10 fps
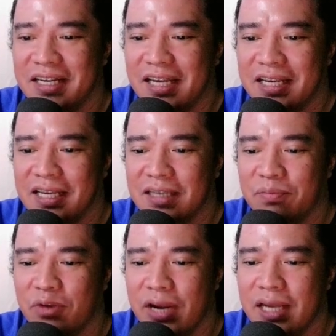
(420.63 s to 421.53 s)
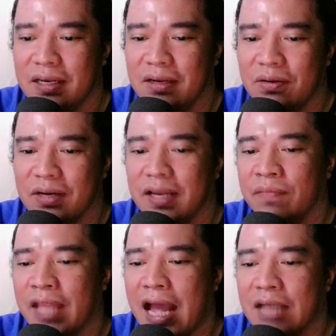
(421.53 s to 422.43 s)
and let's upgrade. Okay,
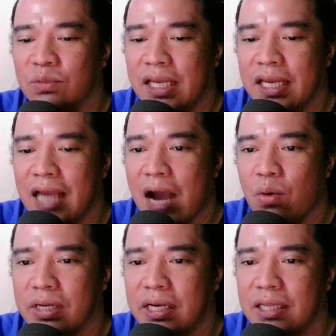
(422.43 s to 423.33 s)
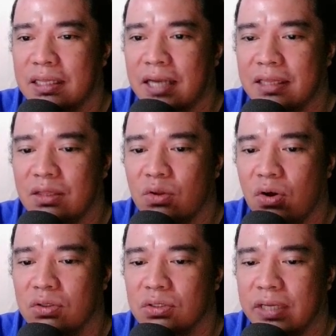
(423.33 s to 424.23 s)
actually our crit rate
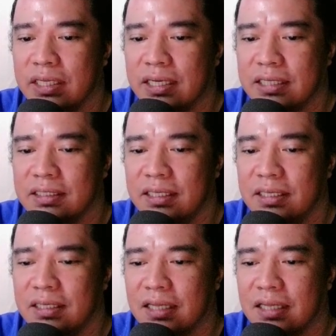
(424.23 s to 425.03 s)
also increases here.